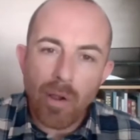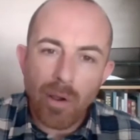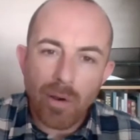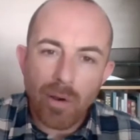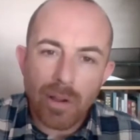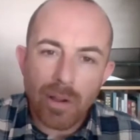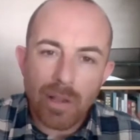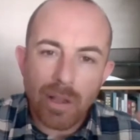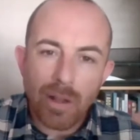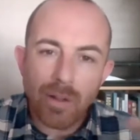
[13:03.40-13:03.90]

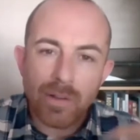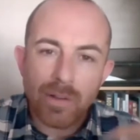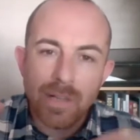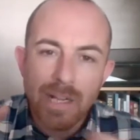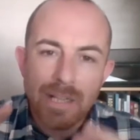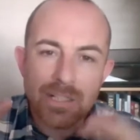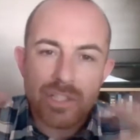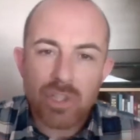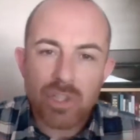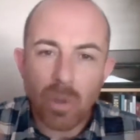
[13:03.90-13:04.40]
I
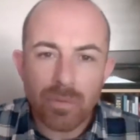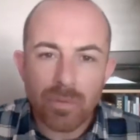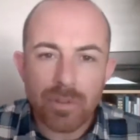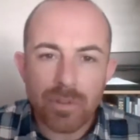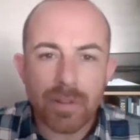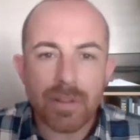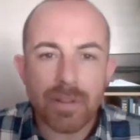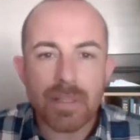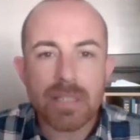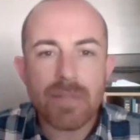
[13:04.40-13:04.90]
latched
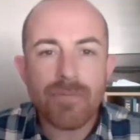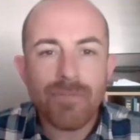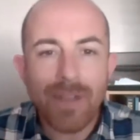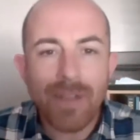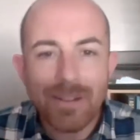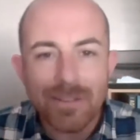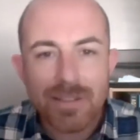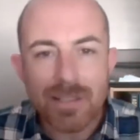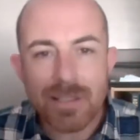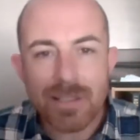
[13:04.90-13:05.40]
onto this
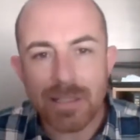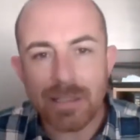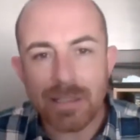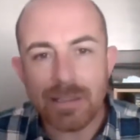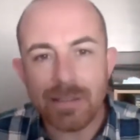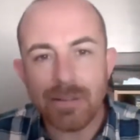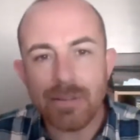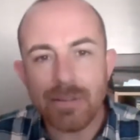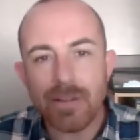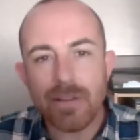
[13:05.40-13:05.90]

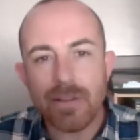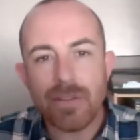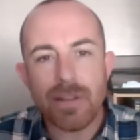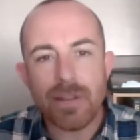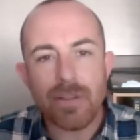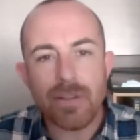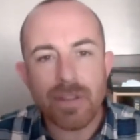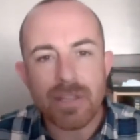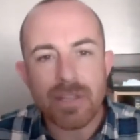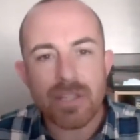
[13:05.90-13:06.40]
fantasy,
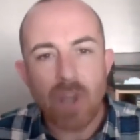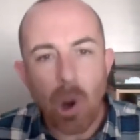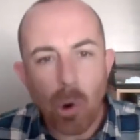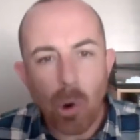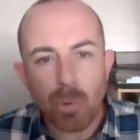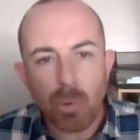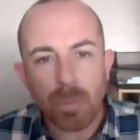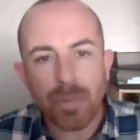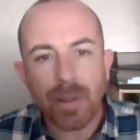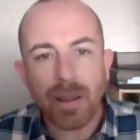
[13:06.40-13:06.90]
this
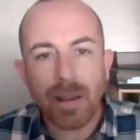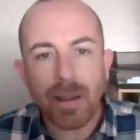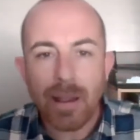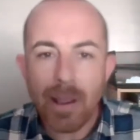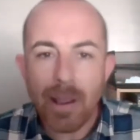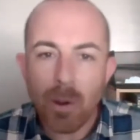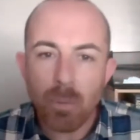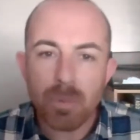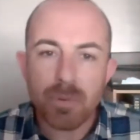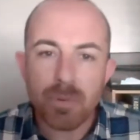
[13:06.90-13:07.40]
hope that
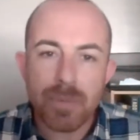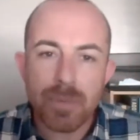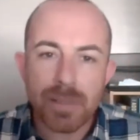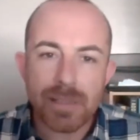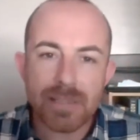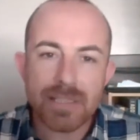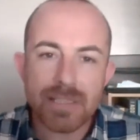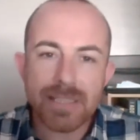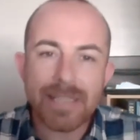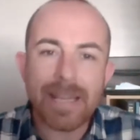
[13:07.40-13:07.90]
helped
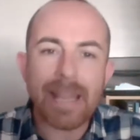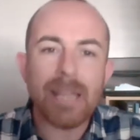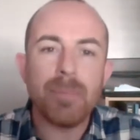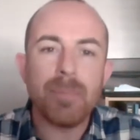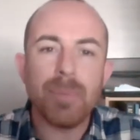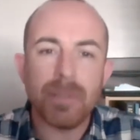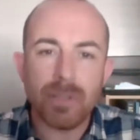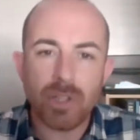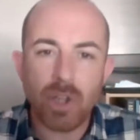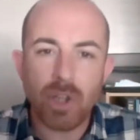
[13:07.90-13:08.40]
me
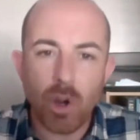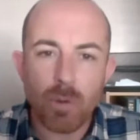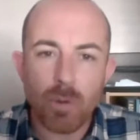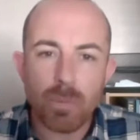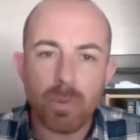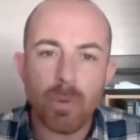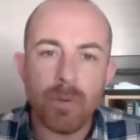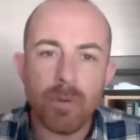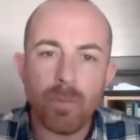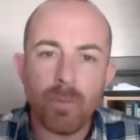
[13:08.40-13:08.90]
escape and
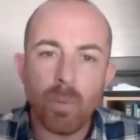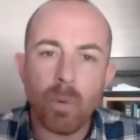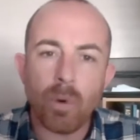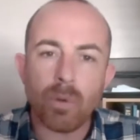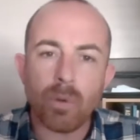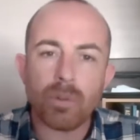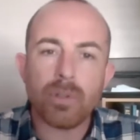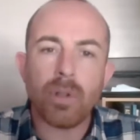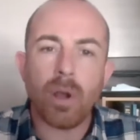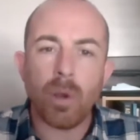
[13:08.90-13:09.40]
cope with
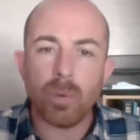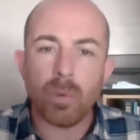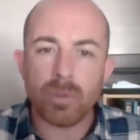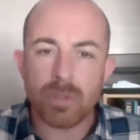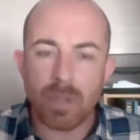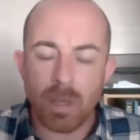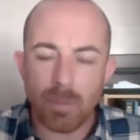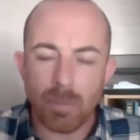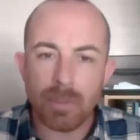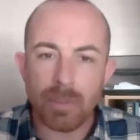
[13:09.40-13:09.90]
what
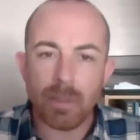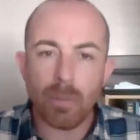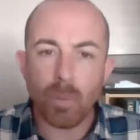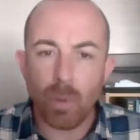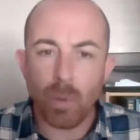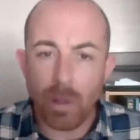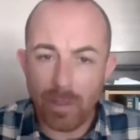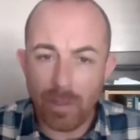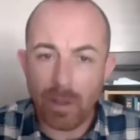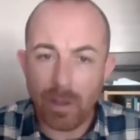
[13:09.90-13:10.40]

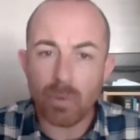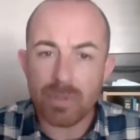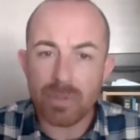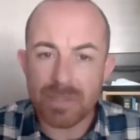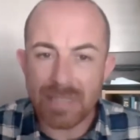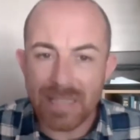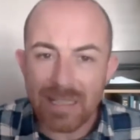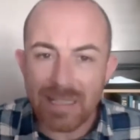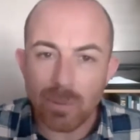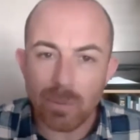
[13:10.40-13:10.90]
that I
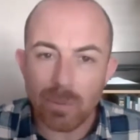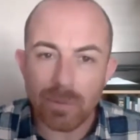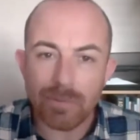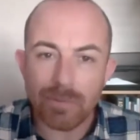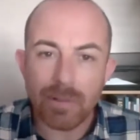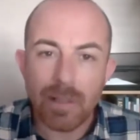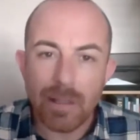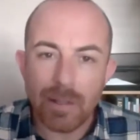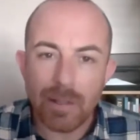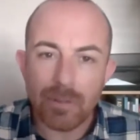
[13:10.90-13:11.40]
was dealing
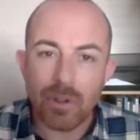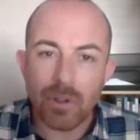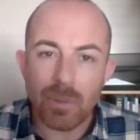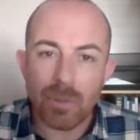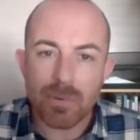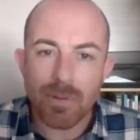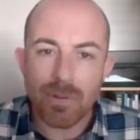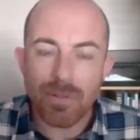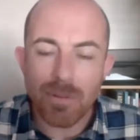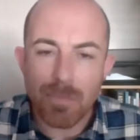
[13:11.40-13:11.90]
with in
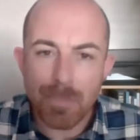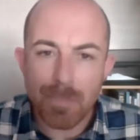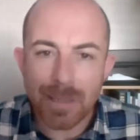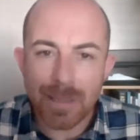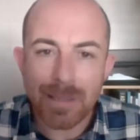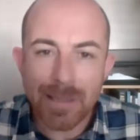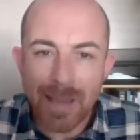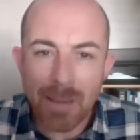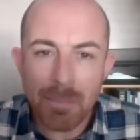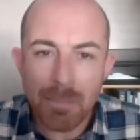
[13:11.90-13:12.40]
terms of the
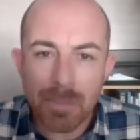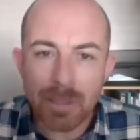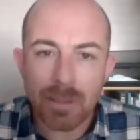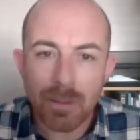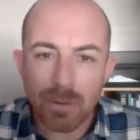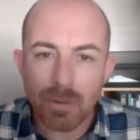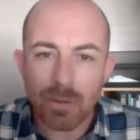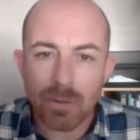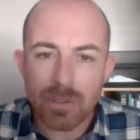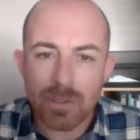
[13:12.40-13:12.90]
big
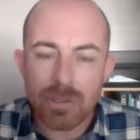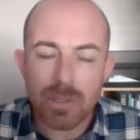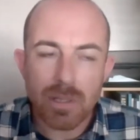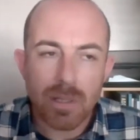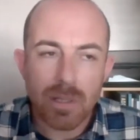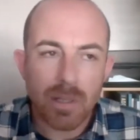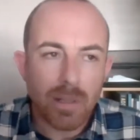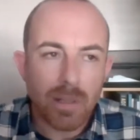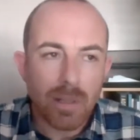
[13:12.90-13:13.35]
gambling loss,